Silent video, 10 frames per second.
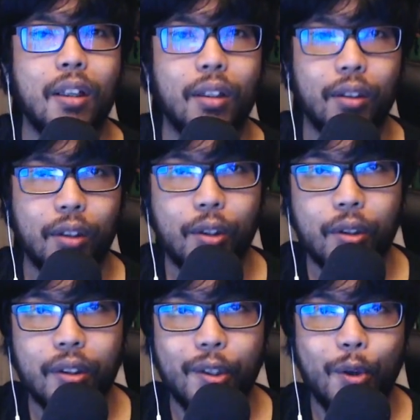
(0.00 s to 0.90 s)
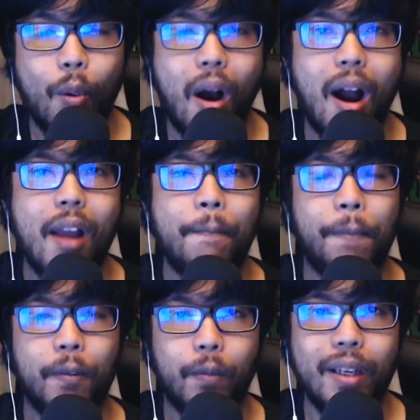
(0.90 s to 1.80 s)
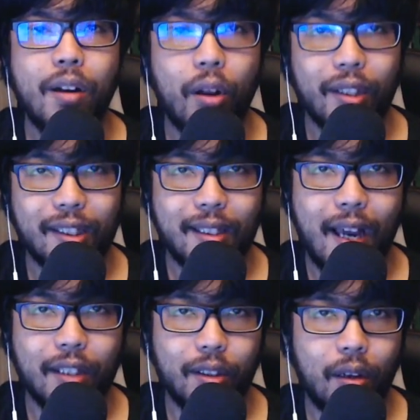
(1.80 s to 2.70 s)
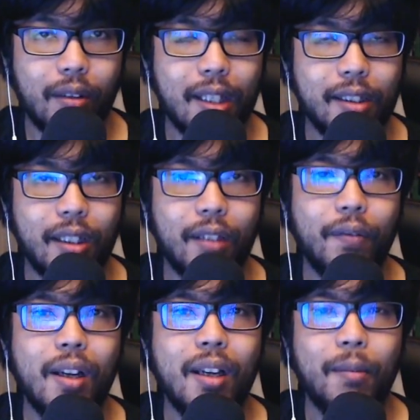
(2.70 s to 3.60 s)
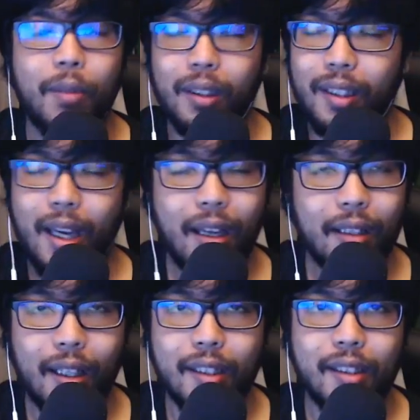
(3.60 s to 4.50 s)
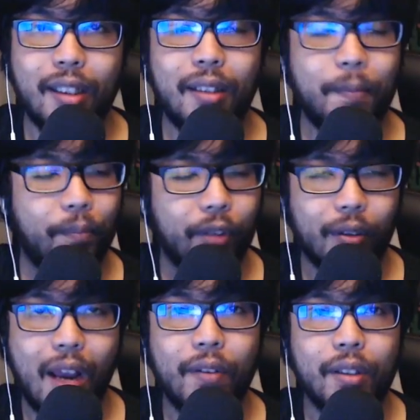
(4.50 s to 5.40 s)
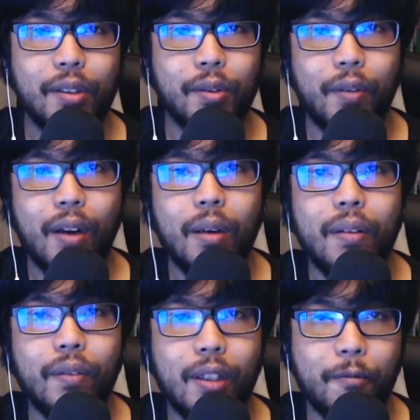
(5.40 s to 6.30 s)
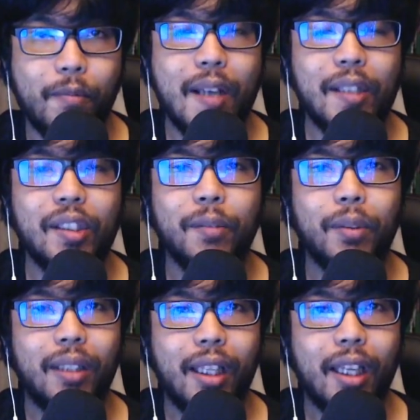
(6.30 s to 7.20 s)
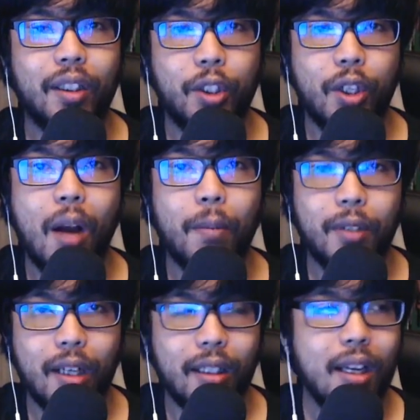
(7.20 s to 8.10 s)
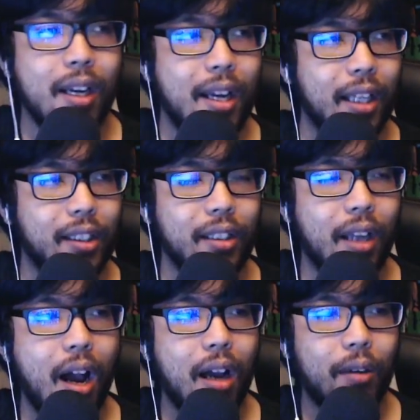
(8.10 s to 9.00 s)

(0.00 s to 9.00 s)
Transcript: learn the UI, read all the stats and all that stuff. But yeah, like I said, graphics are very, very basic, but they get the job done. It's not,